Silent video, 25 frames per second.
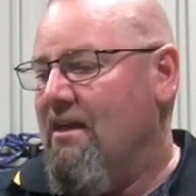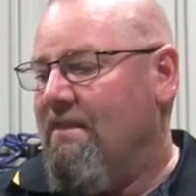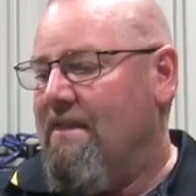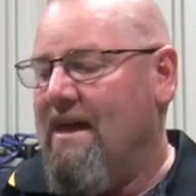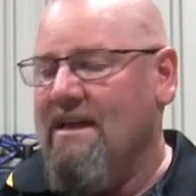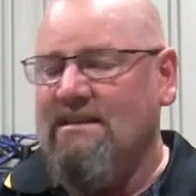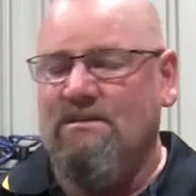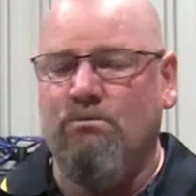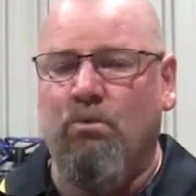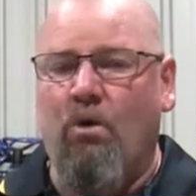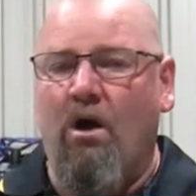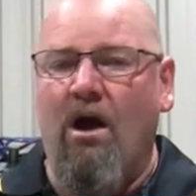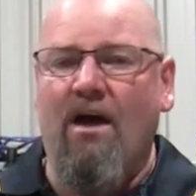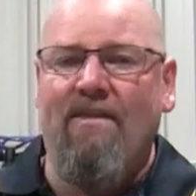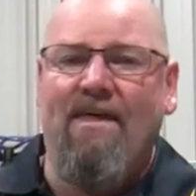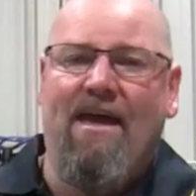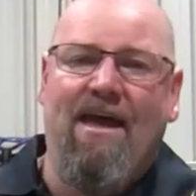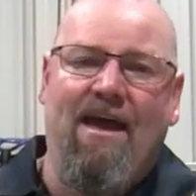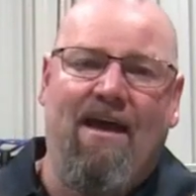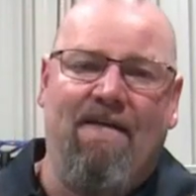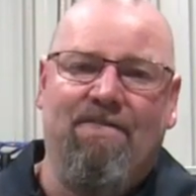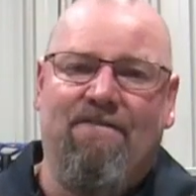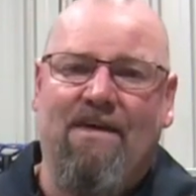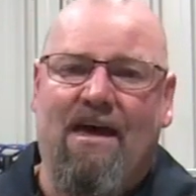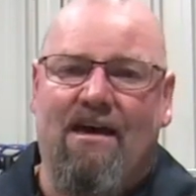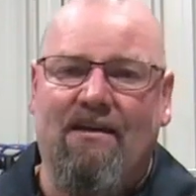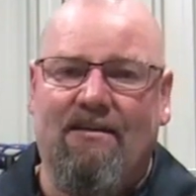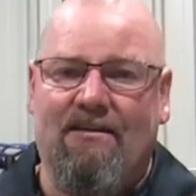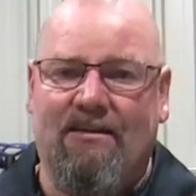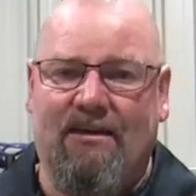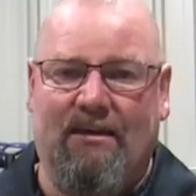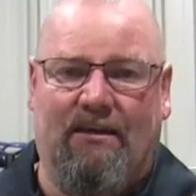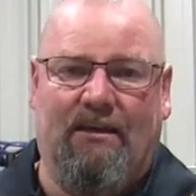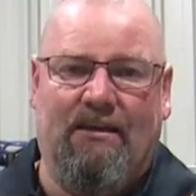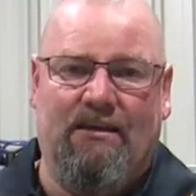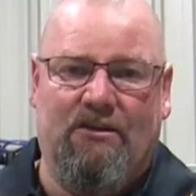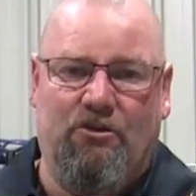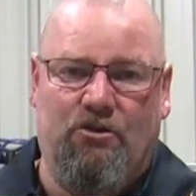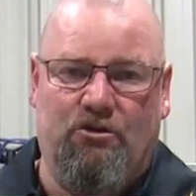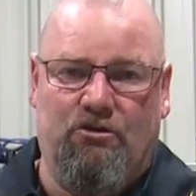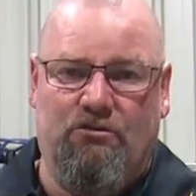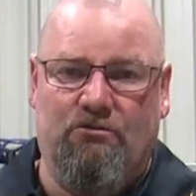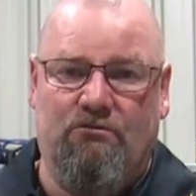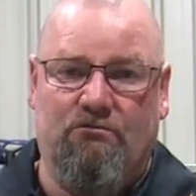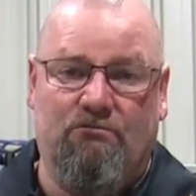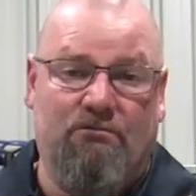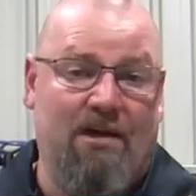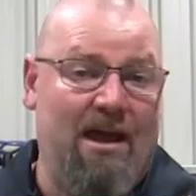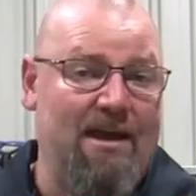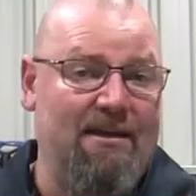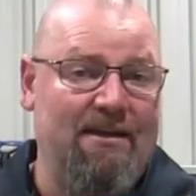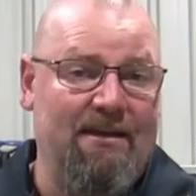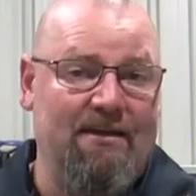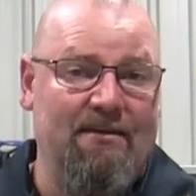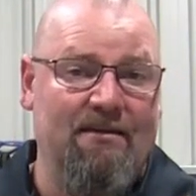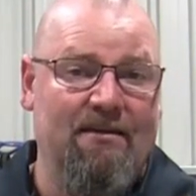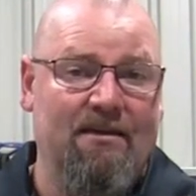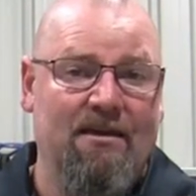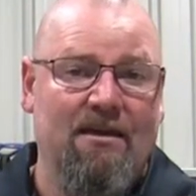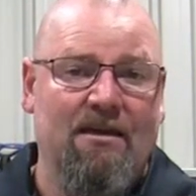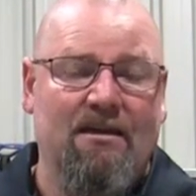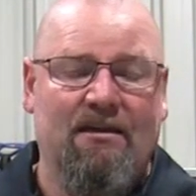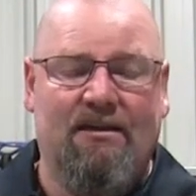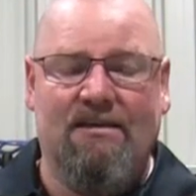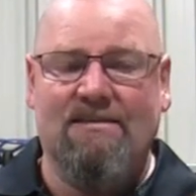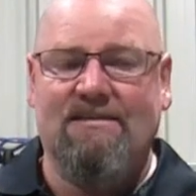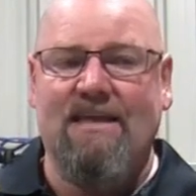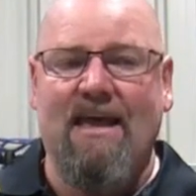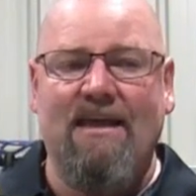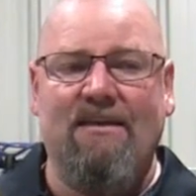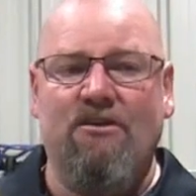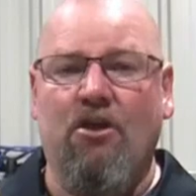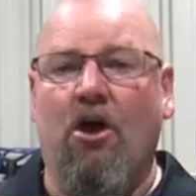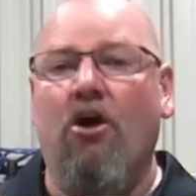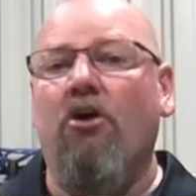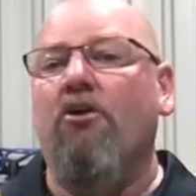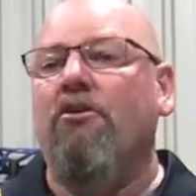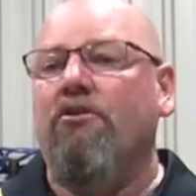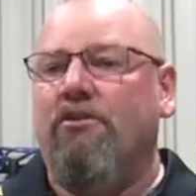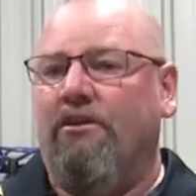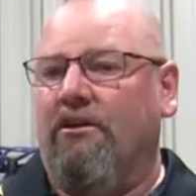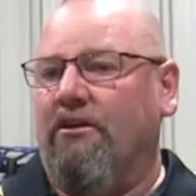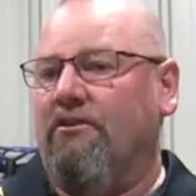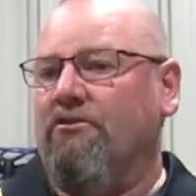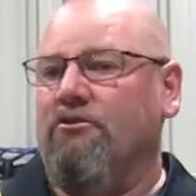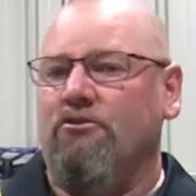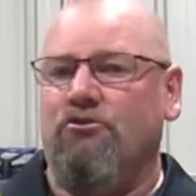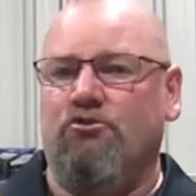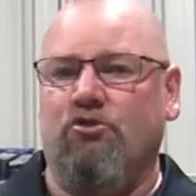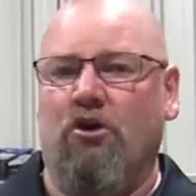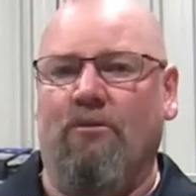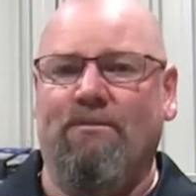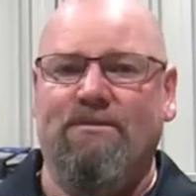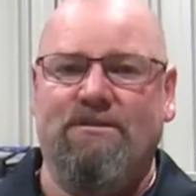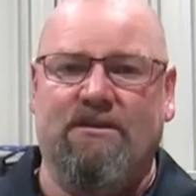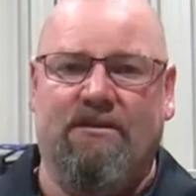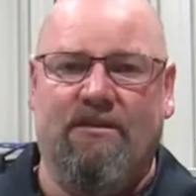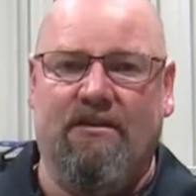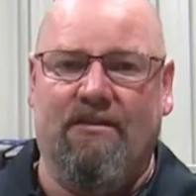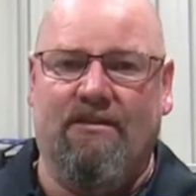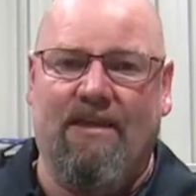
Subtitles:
That's why they have that kilonewton rating, because they know you're going to do drops on it.